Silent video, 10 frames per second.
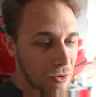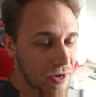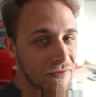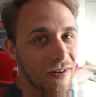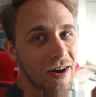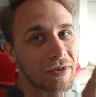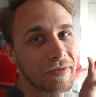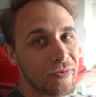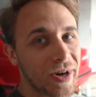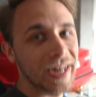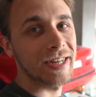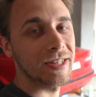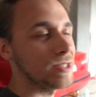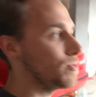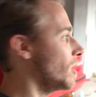with our brake
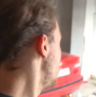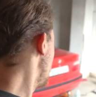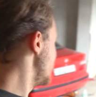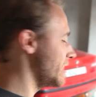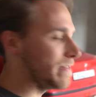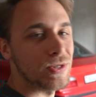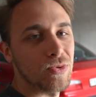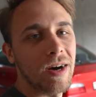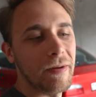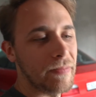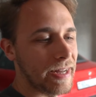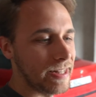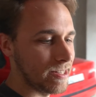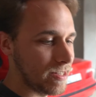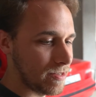swap and diff swap
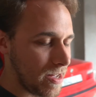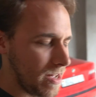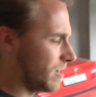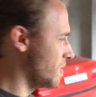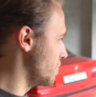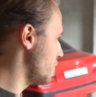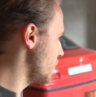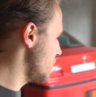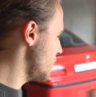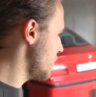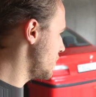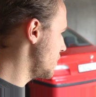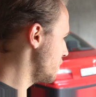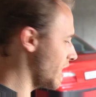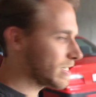and what was
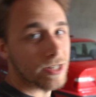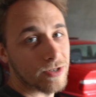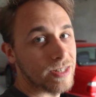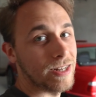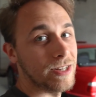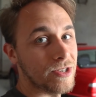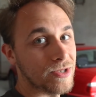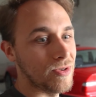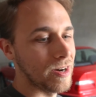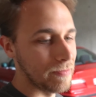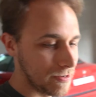it? Master cylinder swap.